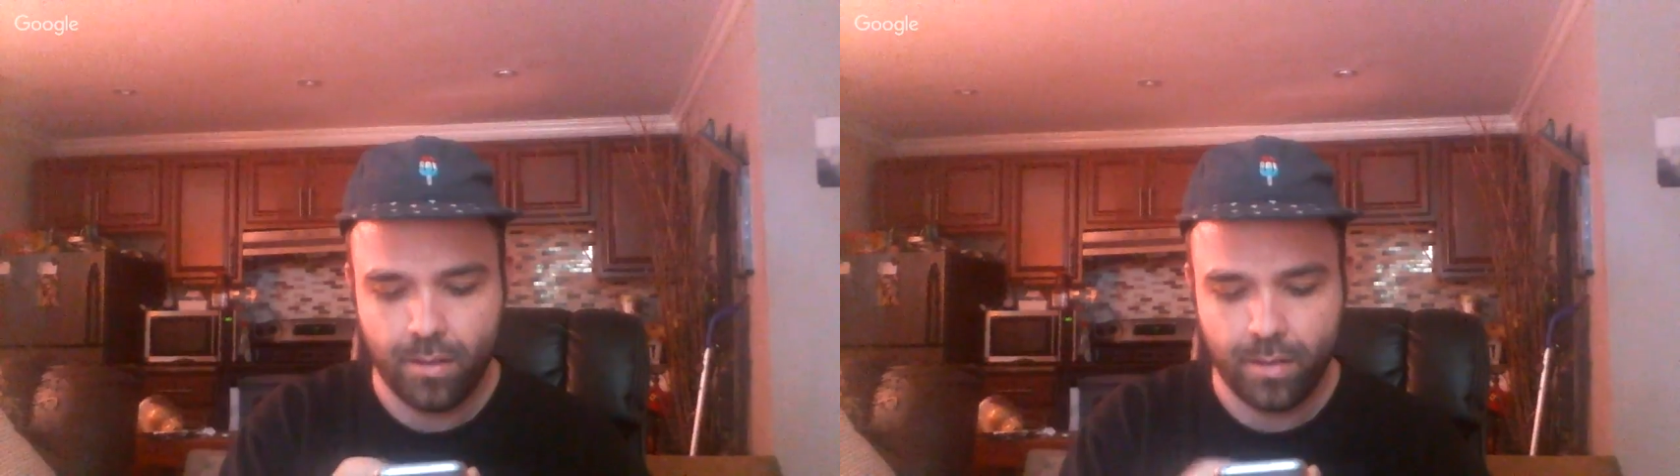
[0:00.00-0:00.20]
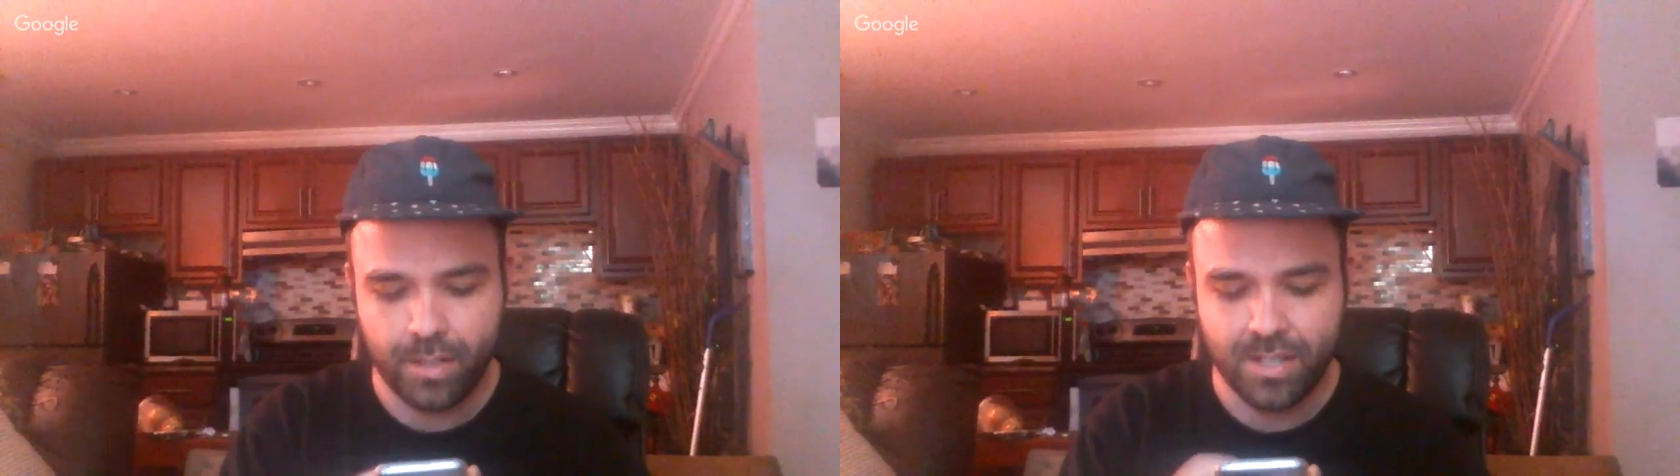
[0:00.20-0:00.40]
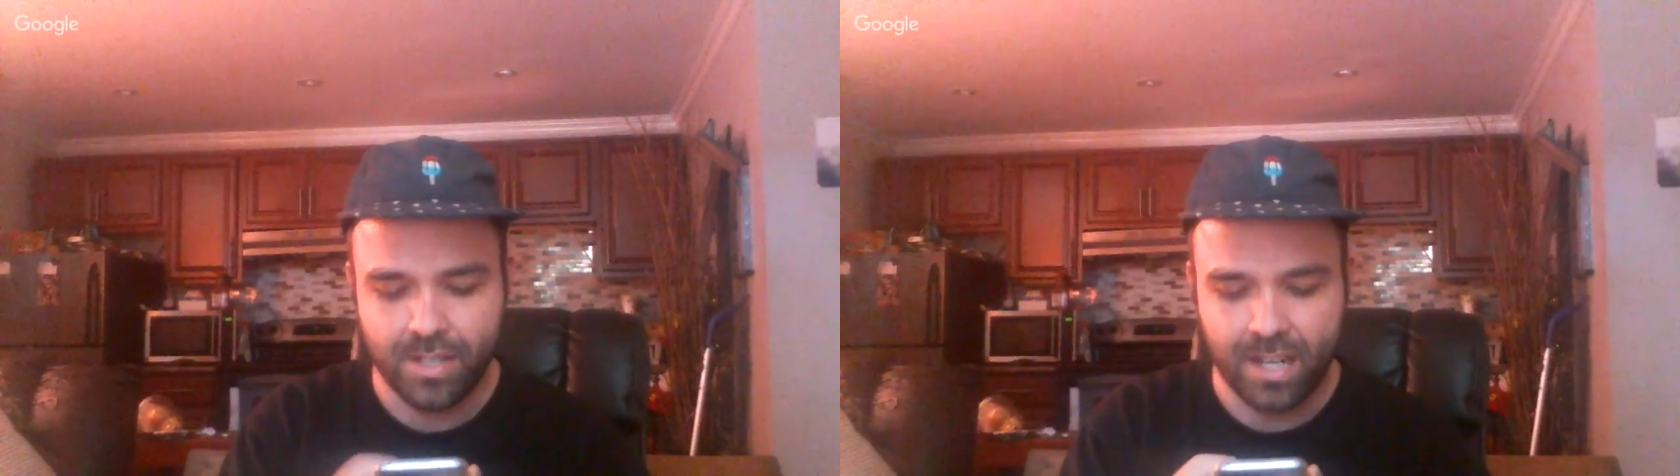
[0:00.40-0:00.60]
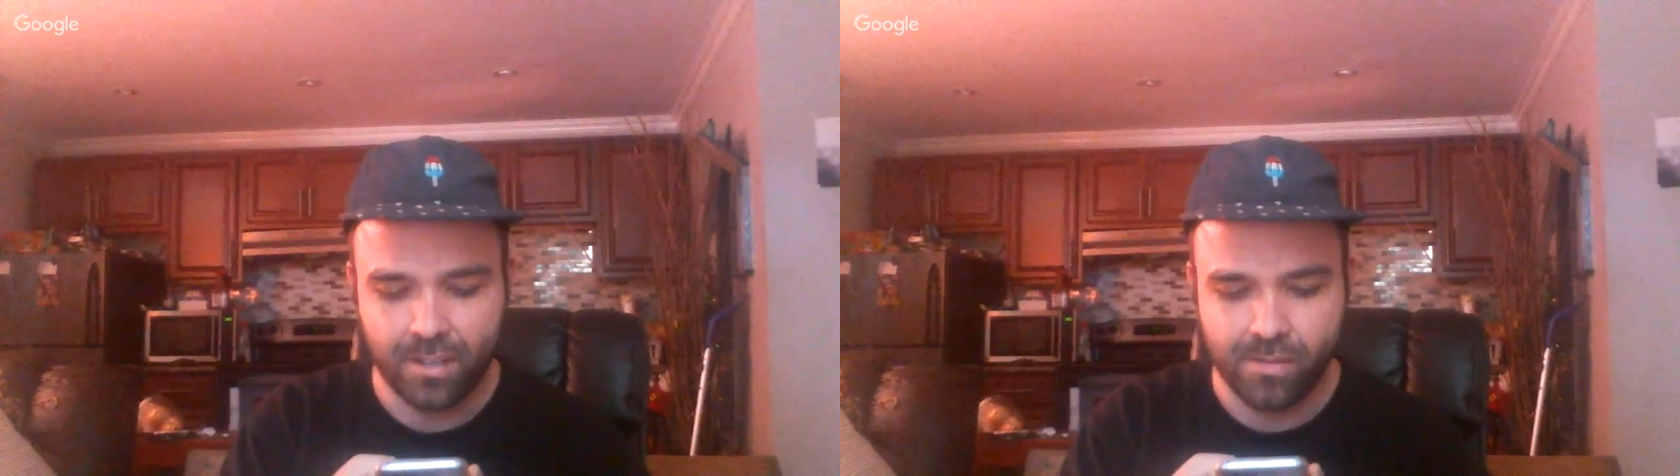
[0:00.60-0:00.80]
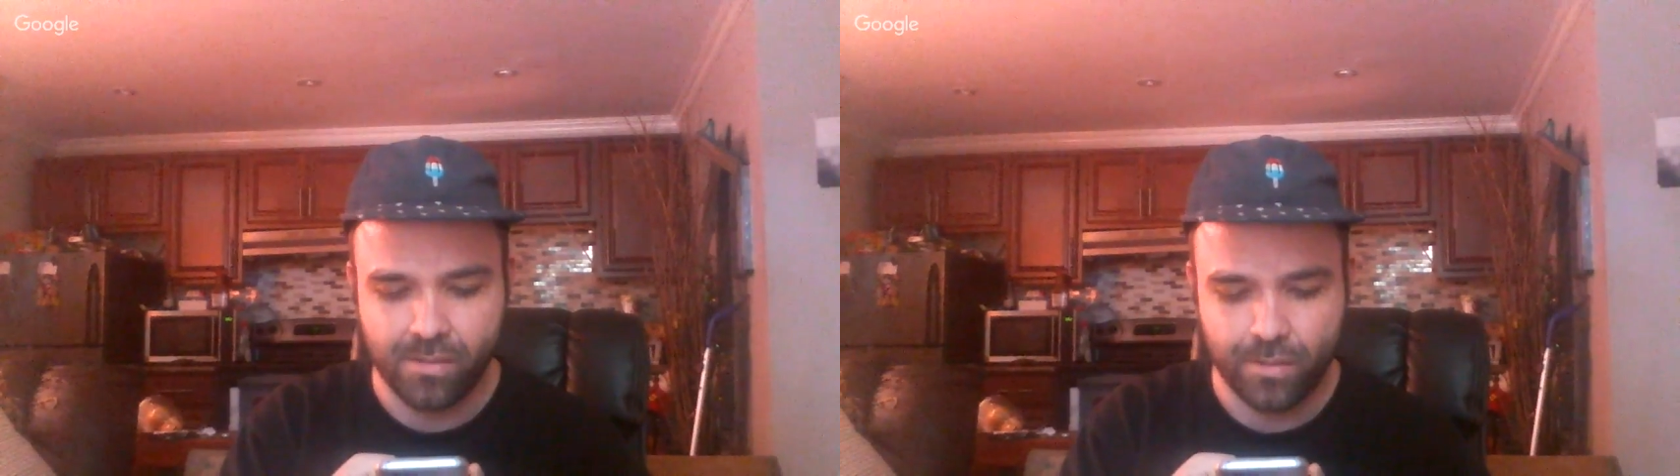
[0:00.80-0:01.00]
It just kind of
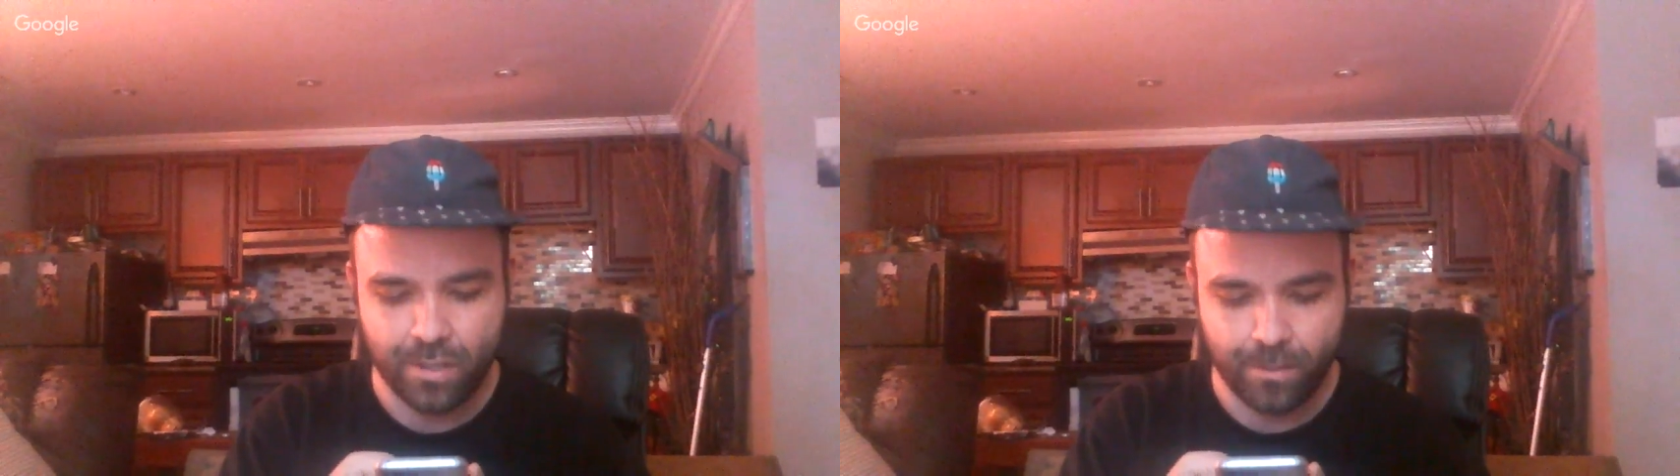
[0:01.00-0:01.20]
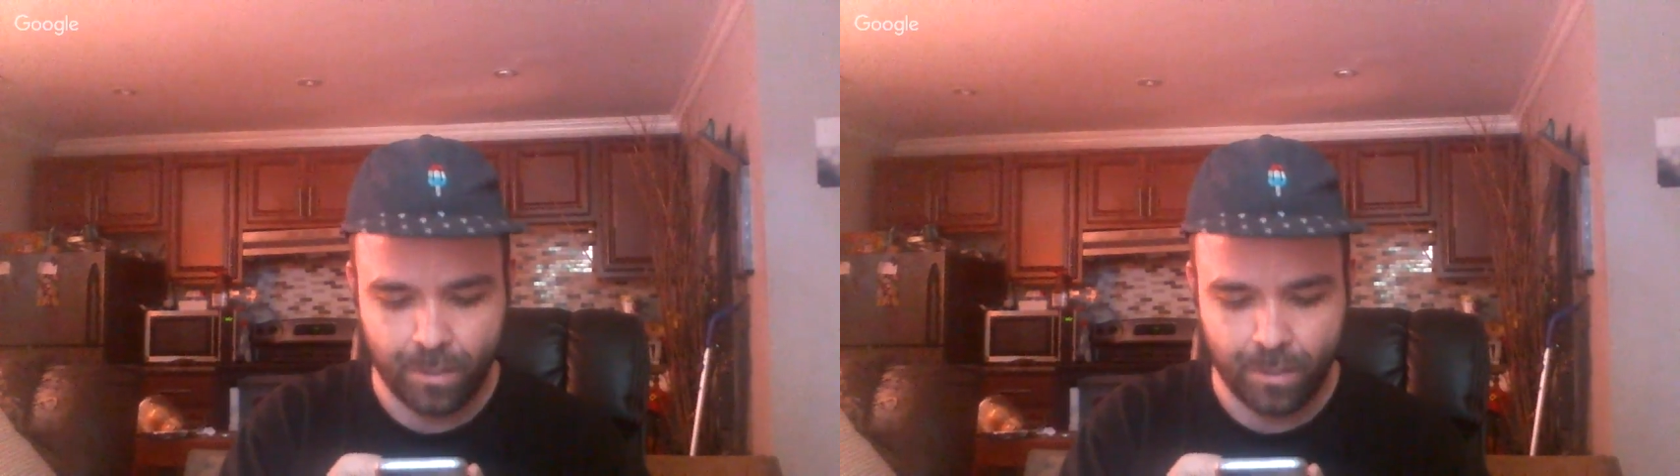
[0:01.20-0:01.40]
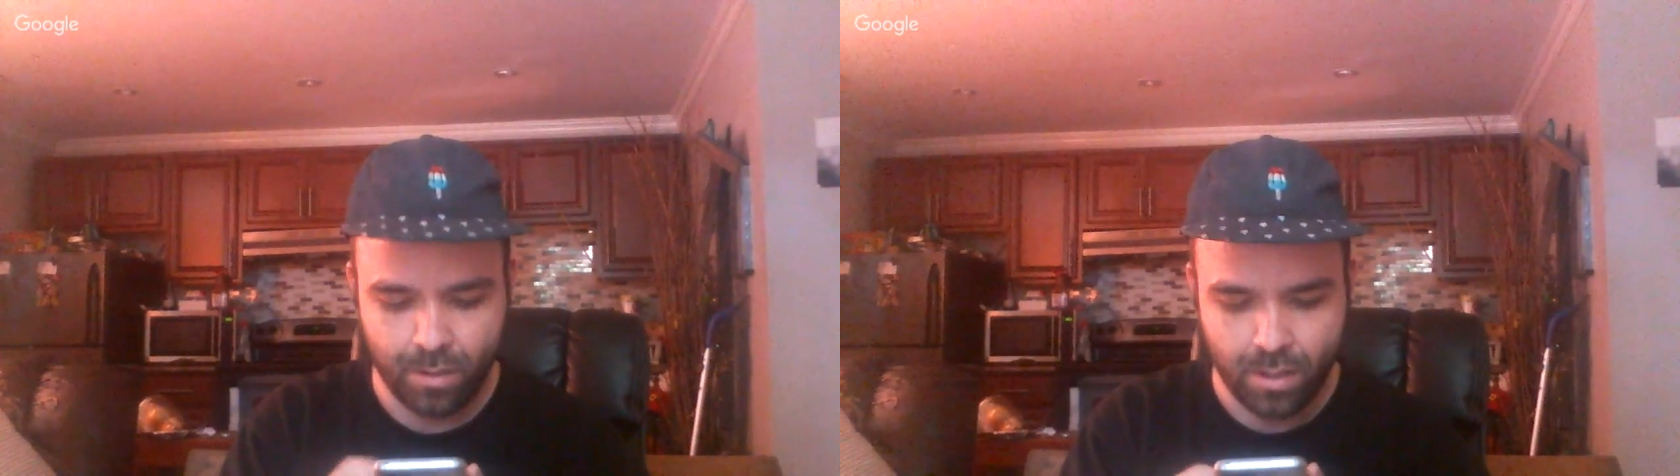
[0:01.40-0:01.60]
closed on me.